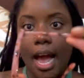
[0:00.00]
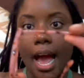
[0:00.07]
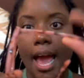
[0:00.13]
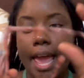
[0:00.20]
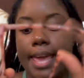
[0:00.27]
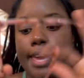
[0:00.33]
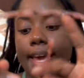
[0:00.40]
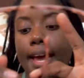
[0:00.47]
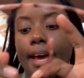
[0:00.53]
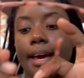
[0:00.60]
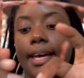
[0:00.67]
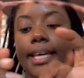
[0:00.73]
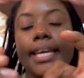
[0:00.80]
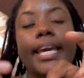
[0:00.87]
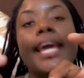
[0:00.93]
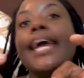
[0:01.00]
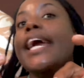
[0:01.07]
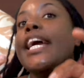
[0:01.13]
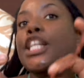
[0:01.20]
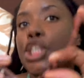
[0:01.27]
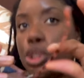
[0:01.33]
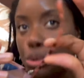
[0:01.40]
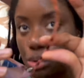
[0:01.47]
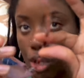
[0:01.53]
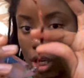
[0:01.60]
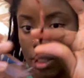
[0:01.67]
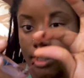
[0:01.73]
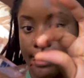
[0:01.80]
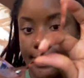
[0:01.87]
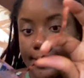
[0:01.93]
I kid you
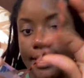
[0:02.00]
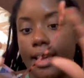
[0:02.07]
not,